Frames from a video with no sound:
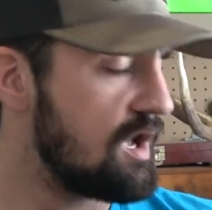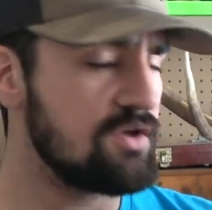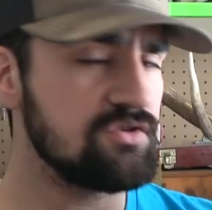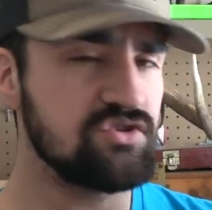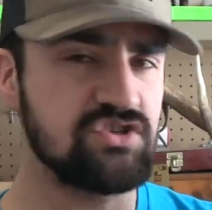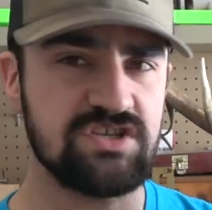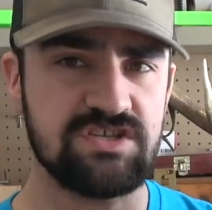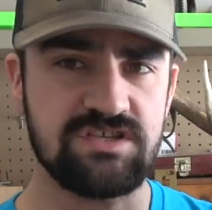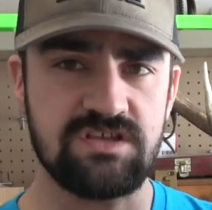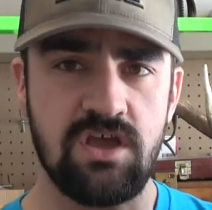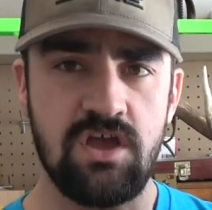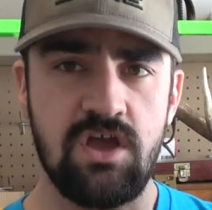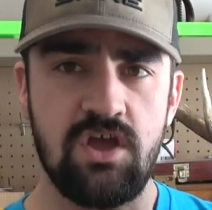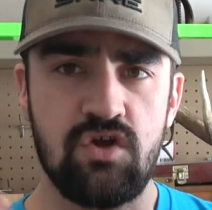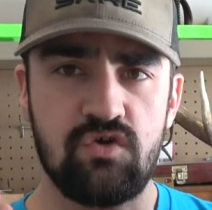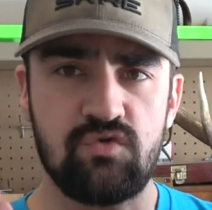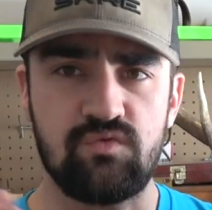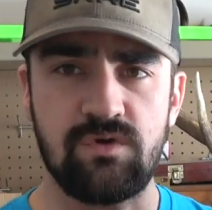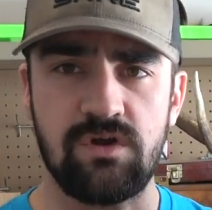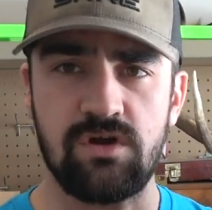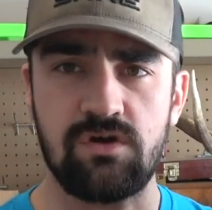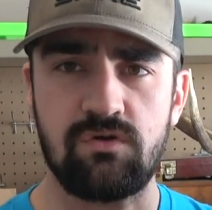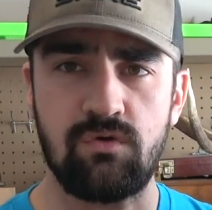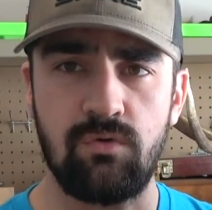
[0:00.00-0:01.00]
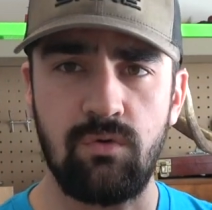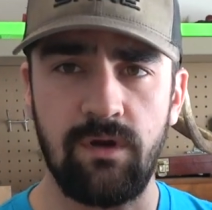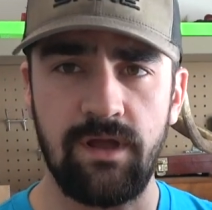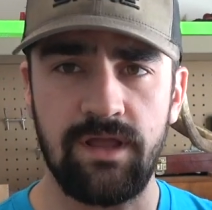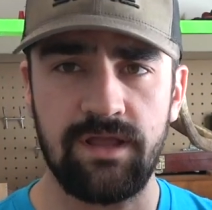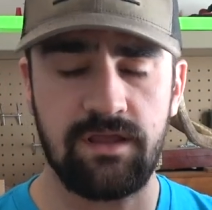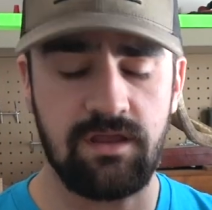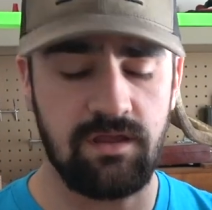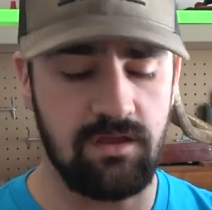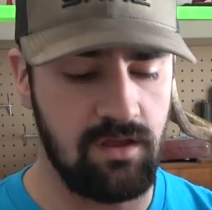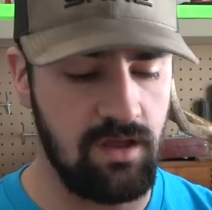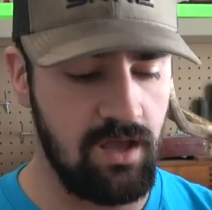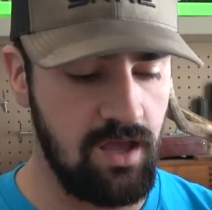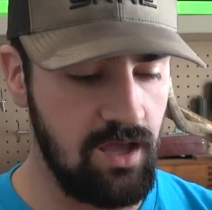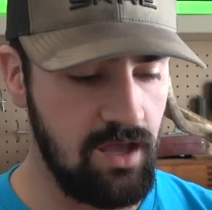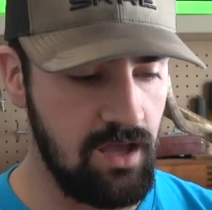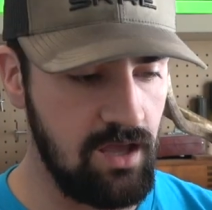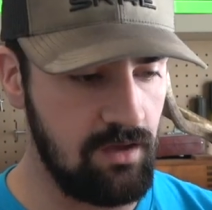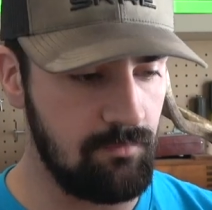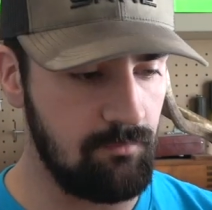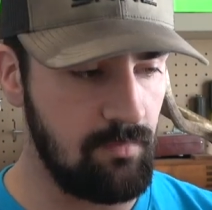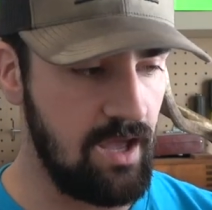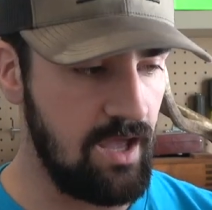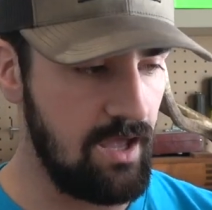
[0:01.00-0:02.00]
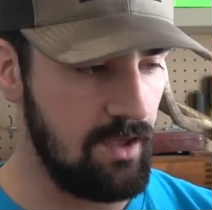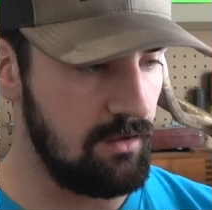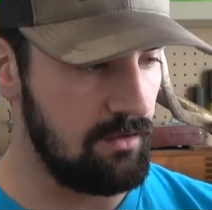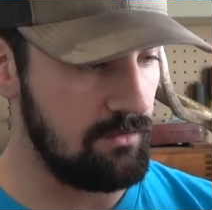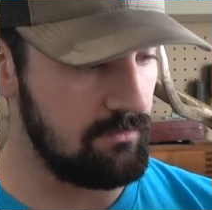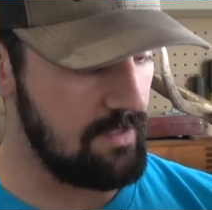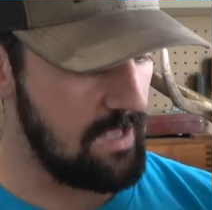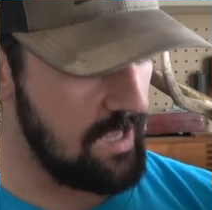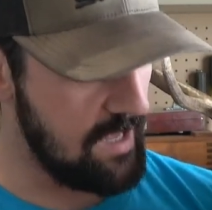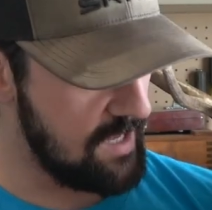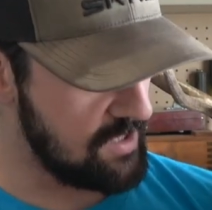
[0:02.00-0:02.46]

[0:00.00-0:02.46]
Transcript: Just real quick, I